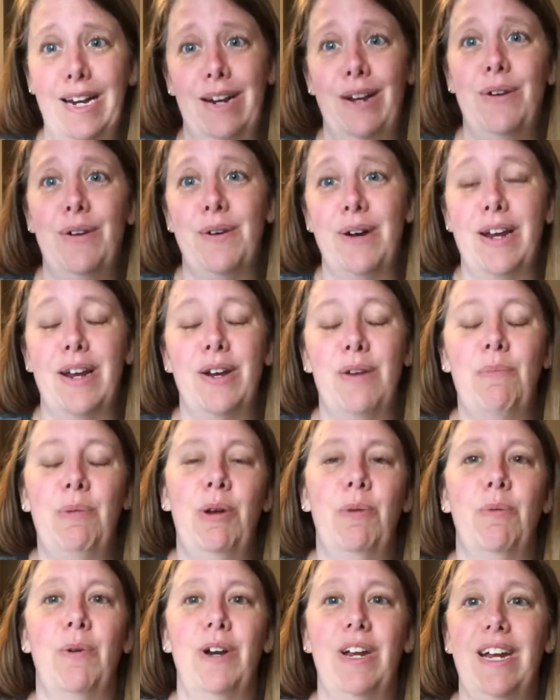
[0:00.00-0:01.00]
going into
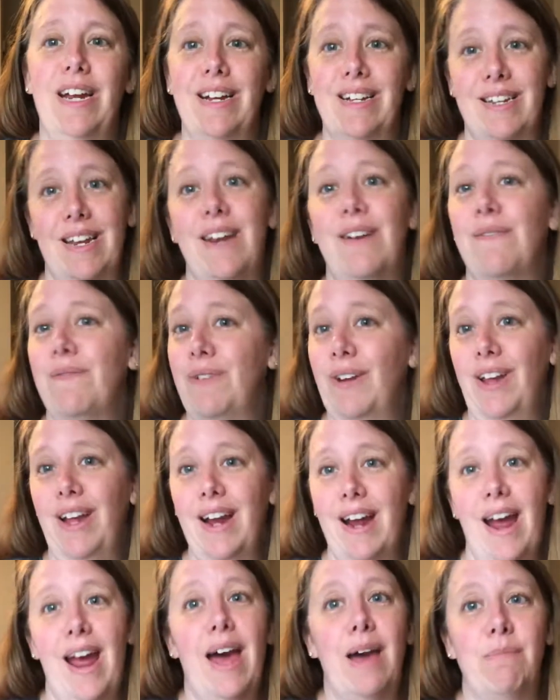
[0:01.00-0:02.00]
puberty, because I didn't feel like
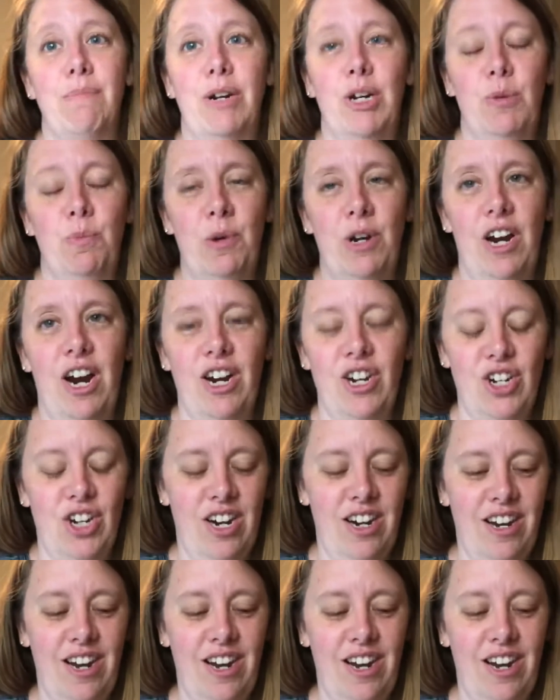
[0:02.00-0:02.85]
I had much protection.